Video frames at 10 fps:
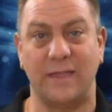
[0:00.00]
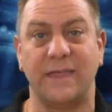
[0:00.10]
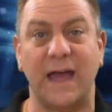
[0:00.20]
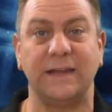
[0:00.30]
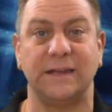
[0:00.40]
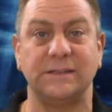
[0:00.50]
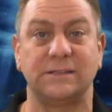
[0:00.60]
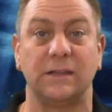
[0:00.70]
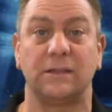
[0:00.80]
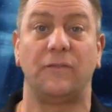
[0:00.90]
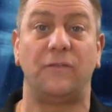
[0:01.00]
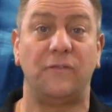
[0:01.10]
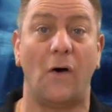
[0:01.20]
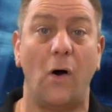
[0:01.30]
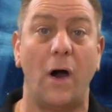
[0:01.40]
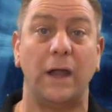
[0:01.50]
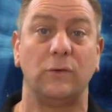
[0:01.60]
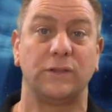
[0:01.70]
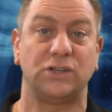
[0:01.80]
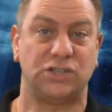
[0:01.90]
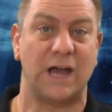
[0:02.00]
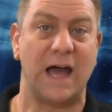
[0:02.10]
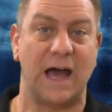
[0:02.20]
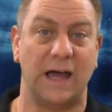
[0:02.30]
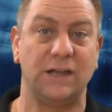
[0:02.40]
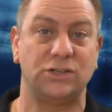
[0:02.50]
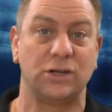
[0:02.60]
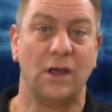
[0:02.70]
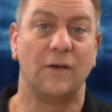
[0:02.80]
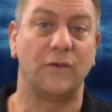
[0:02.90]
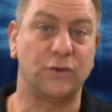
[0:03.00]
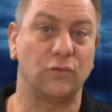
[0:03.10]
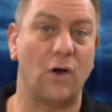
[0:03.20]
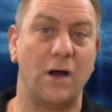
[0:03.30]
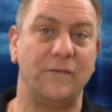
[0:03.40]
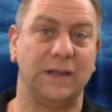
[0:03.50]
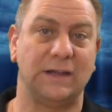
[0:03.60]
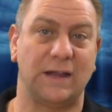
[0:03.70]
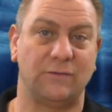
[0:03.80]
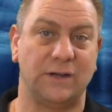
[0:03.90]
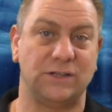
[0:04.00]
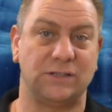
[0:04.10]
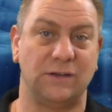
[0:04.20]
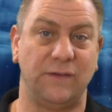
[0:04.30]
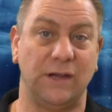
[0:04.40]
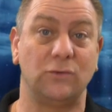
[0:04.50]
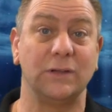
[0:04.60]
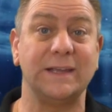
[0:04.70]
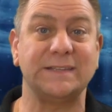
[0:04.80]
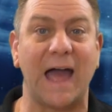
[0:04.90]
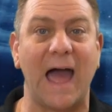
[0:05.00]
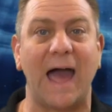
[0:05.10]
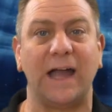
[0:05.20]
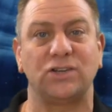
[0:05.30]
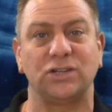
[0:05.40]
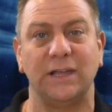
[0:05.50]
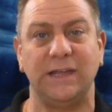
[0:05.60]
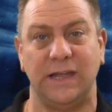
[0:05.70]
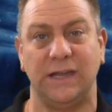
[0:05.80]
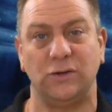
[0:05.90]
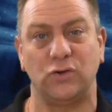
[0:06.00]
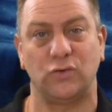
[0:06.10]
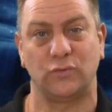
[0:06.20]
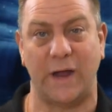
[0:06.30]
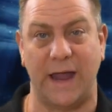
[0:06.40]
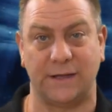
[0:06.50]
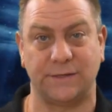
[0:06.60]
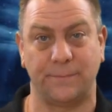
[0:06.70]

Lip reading: and that is that the fine or the charge for driving an unregistered vehicle is actually incorrect.